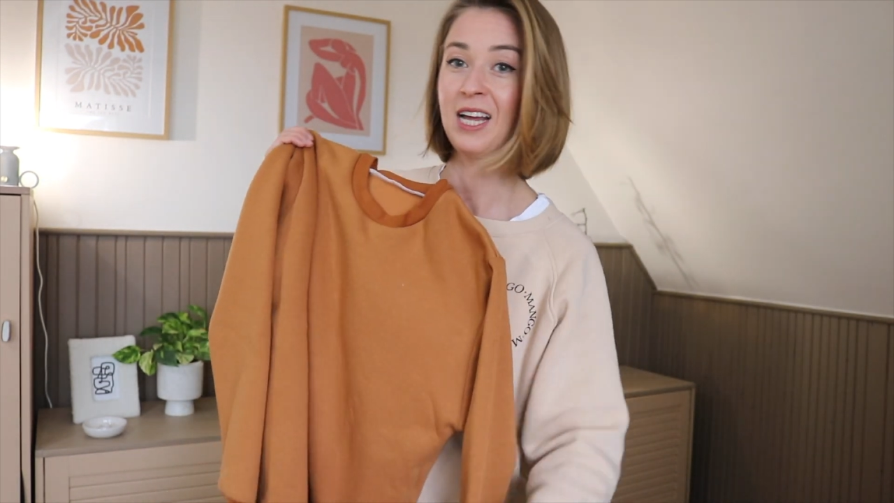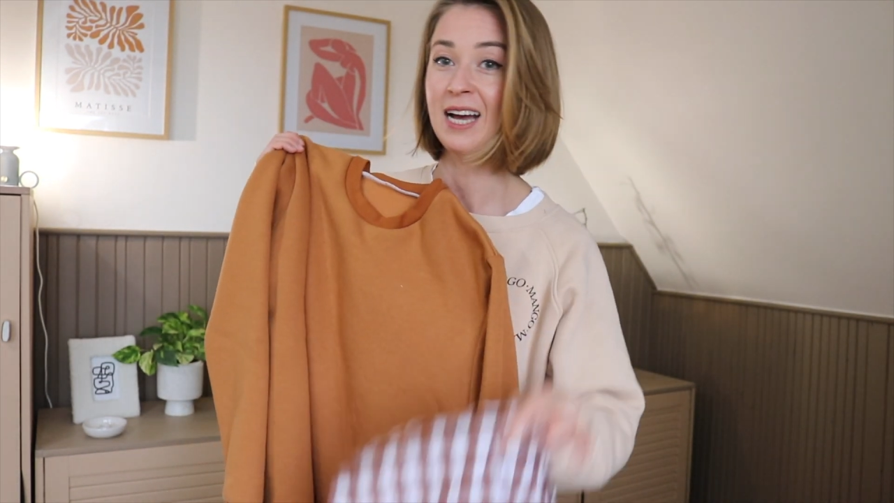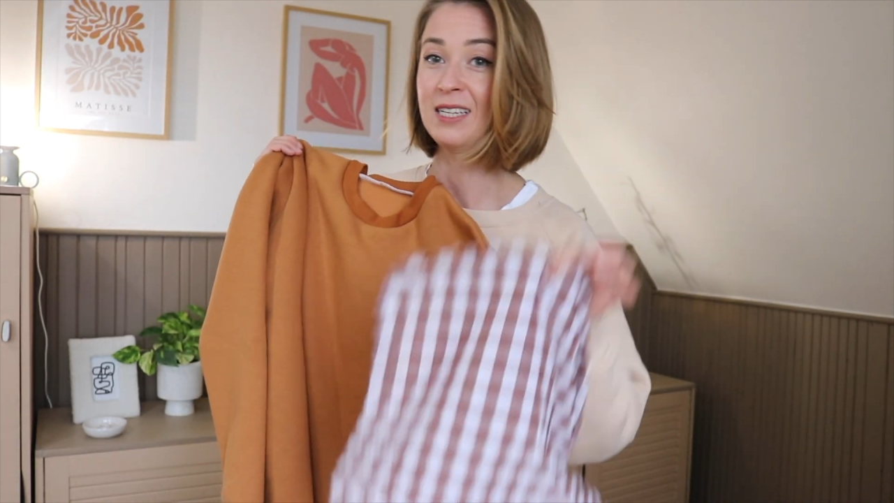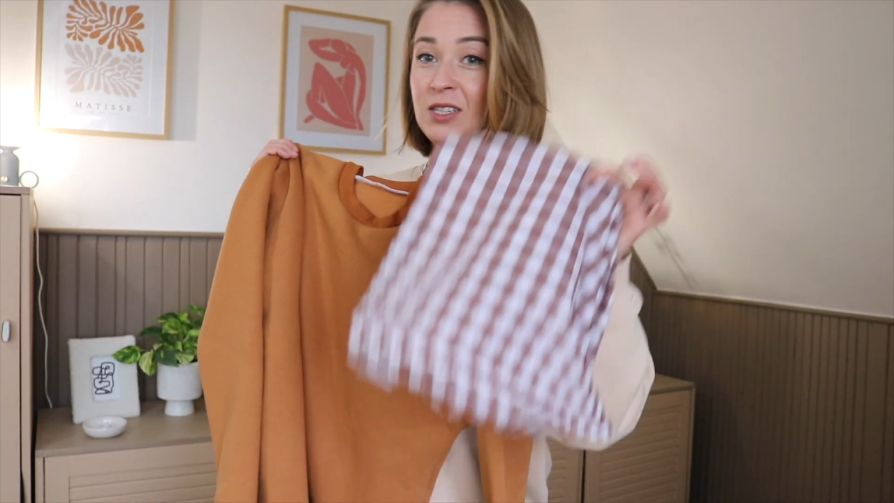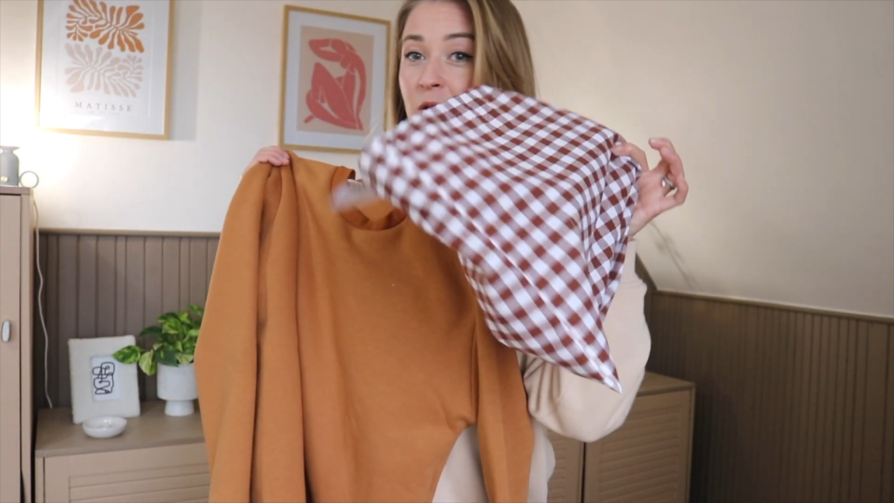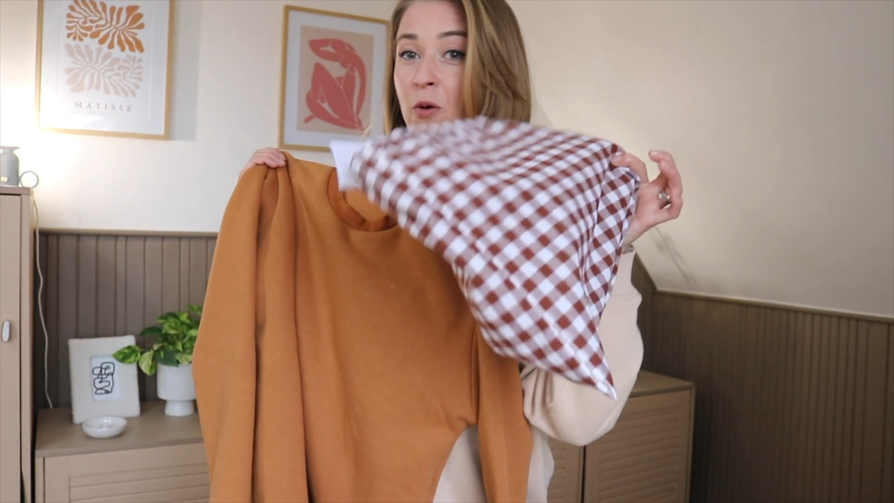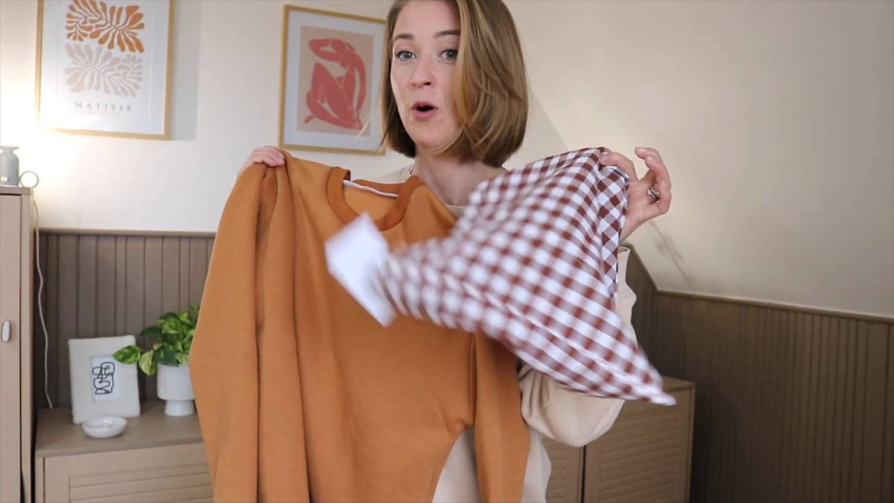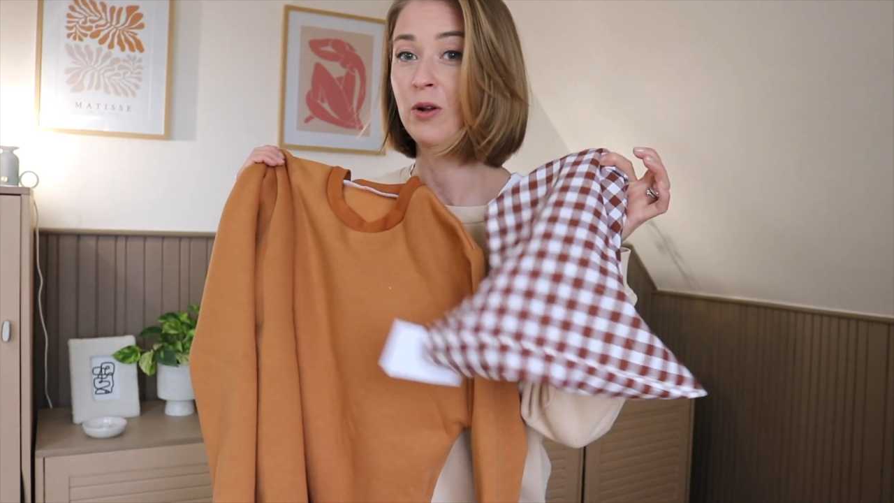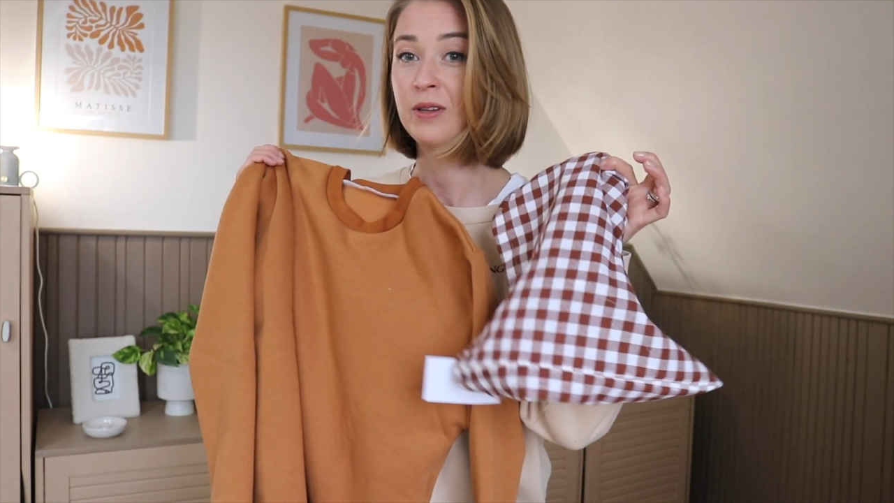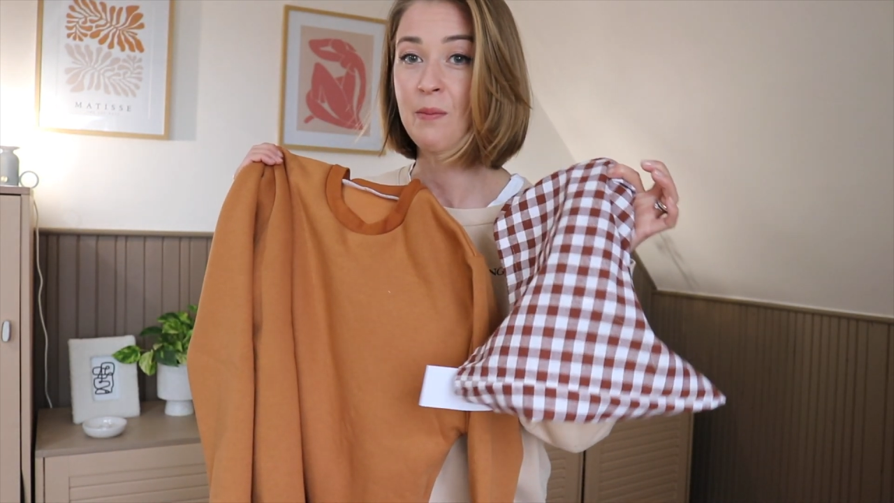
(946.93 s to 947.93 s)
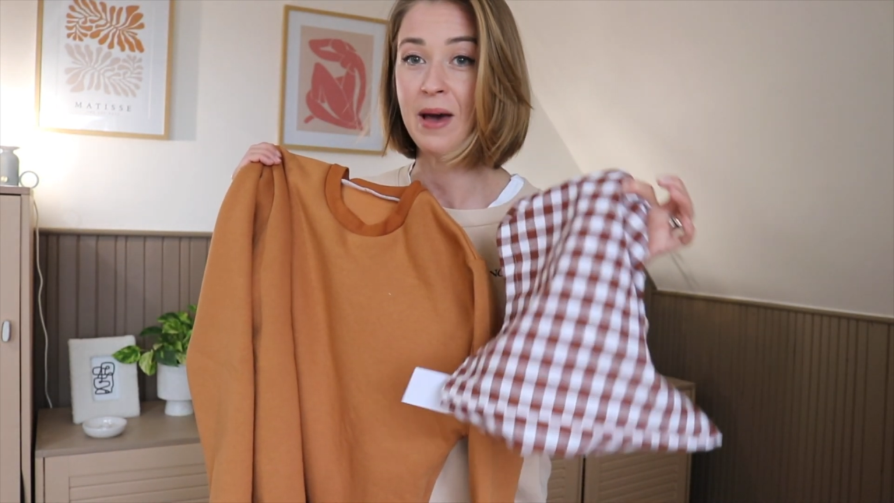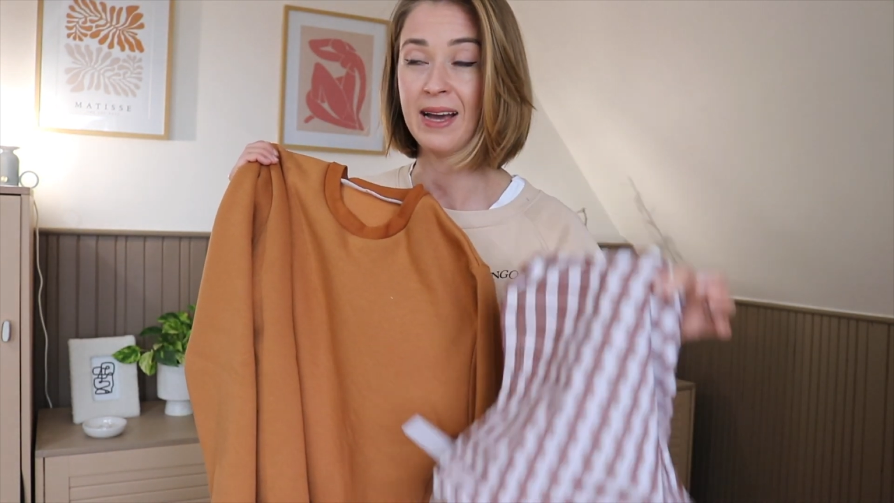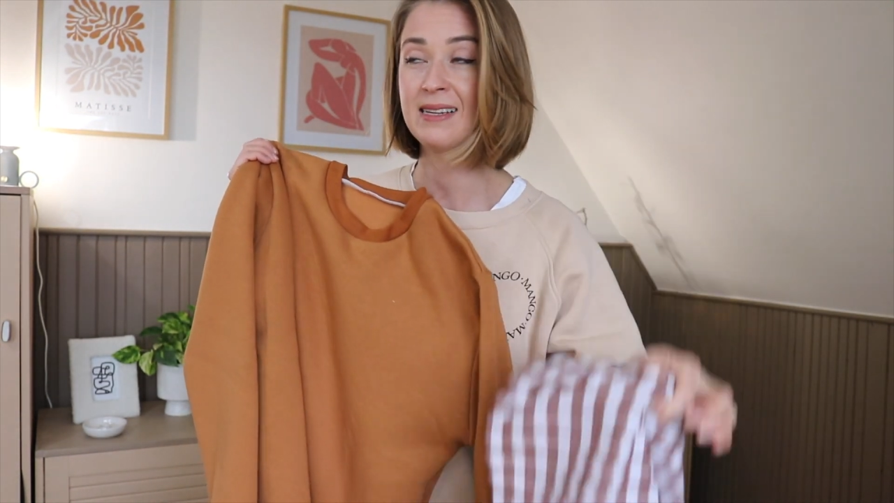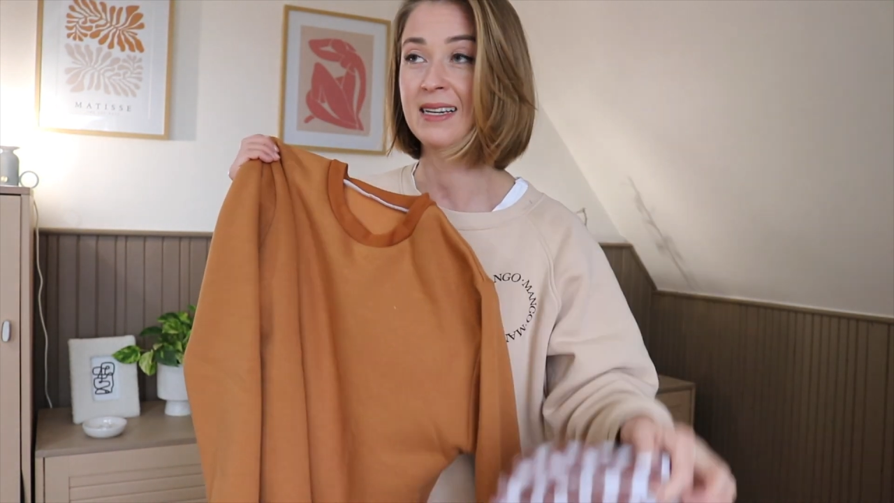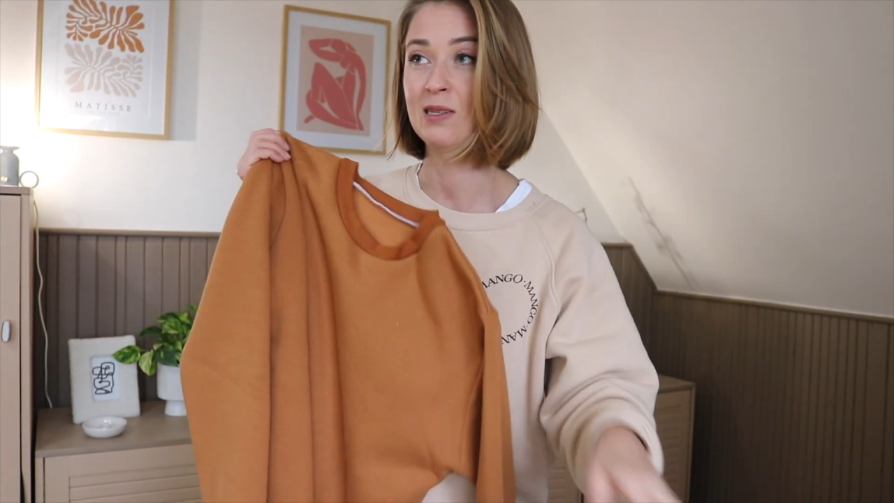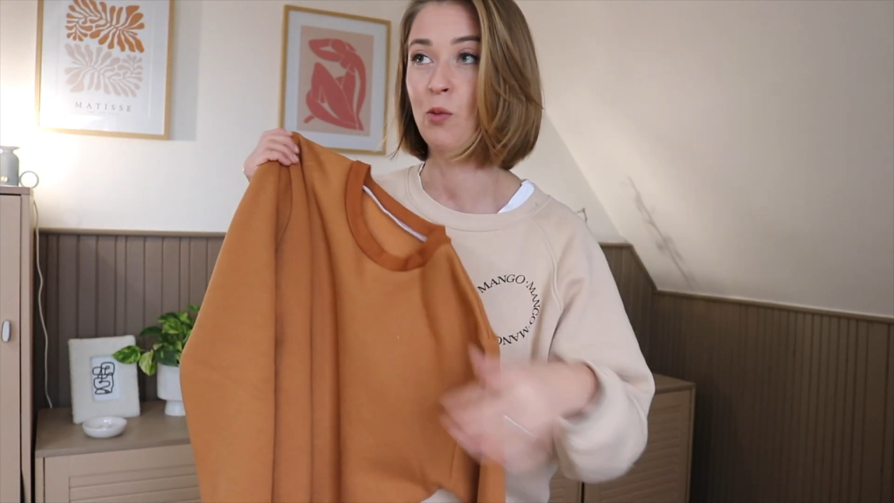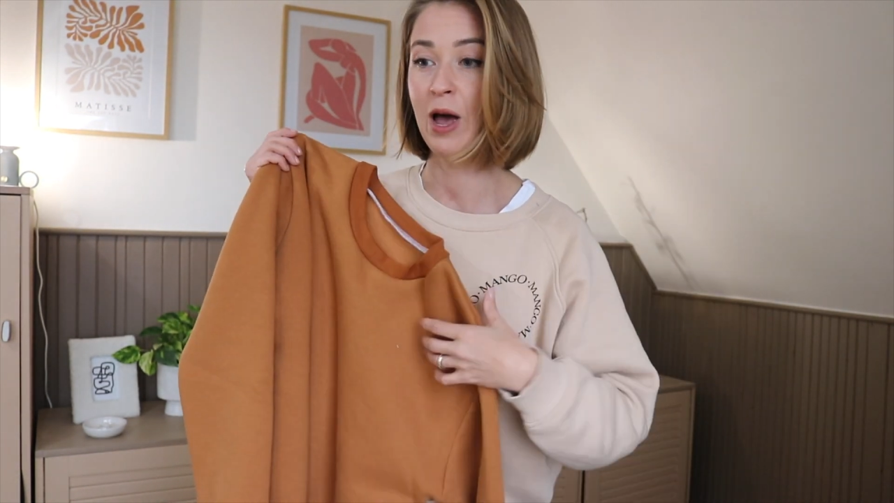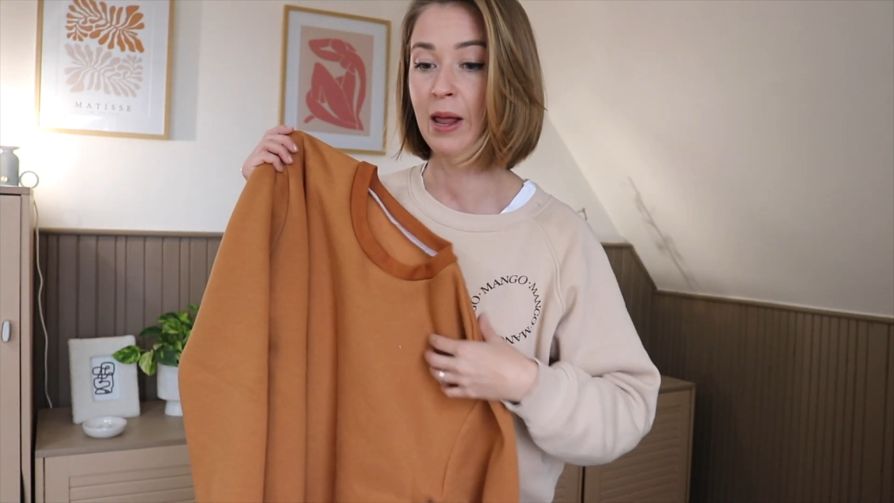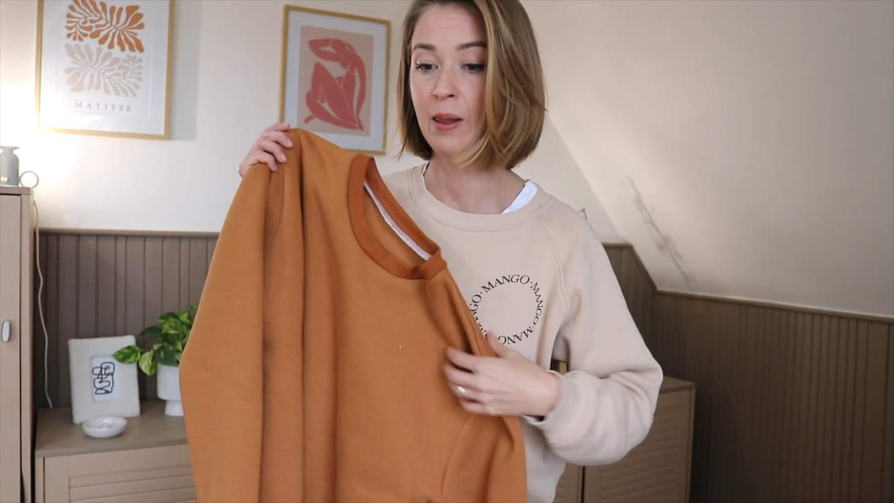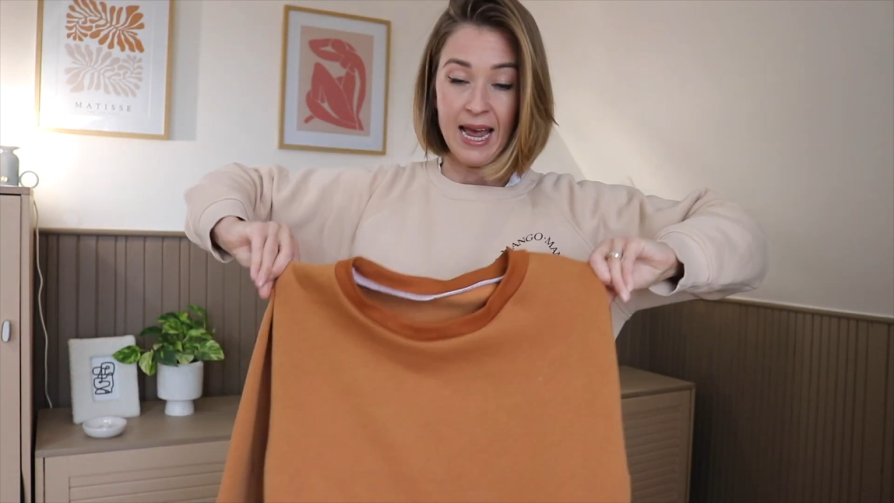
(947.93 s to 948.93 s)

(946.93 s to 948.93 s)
I saw all the bags as well,